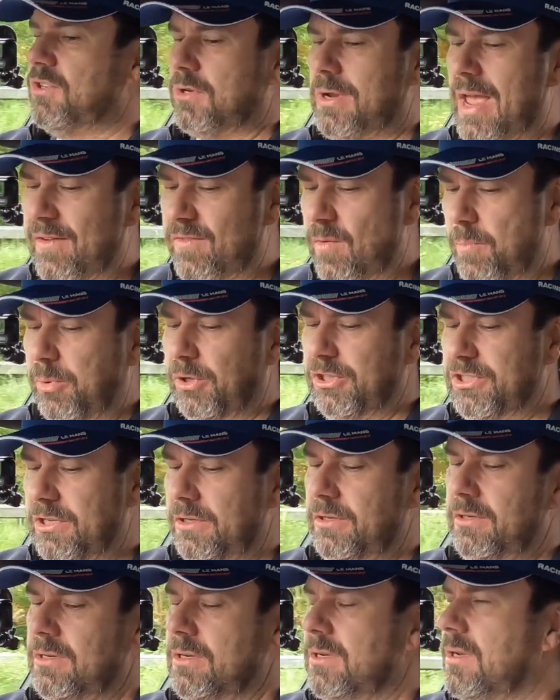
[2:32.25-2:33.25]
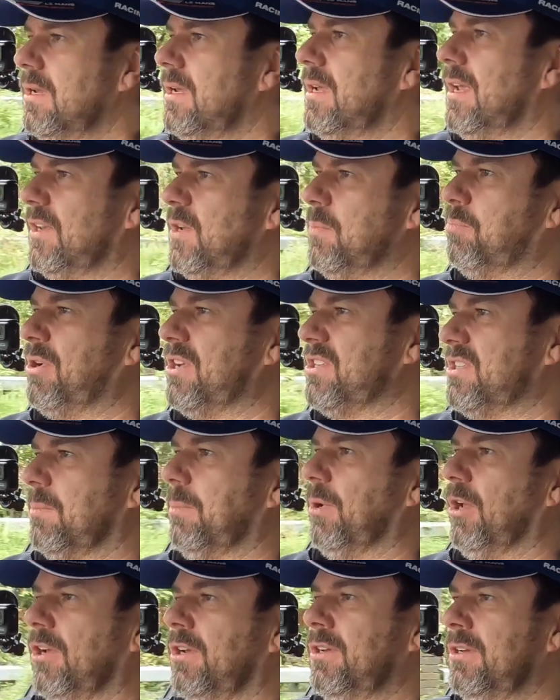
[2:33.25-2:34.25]
So you have a button, you press the
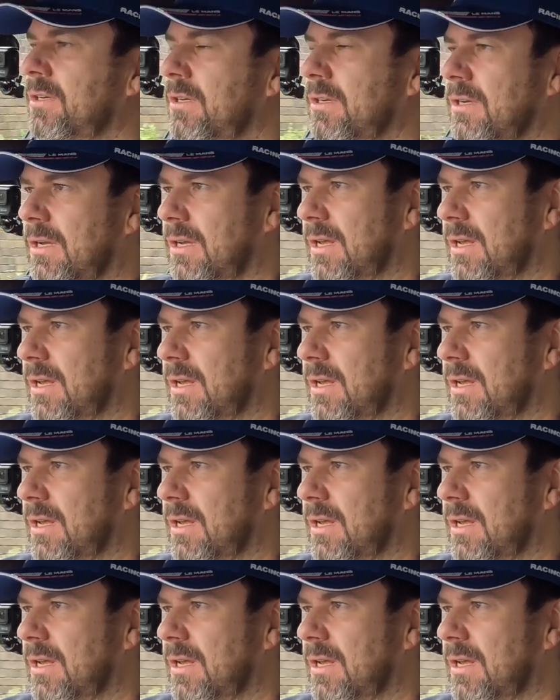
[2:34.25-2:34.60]
button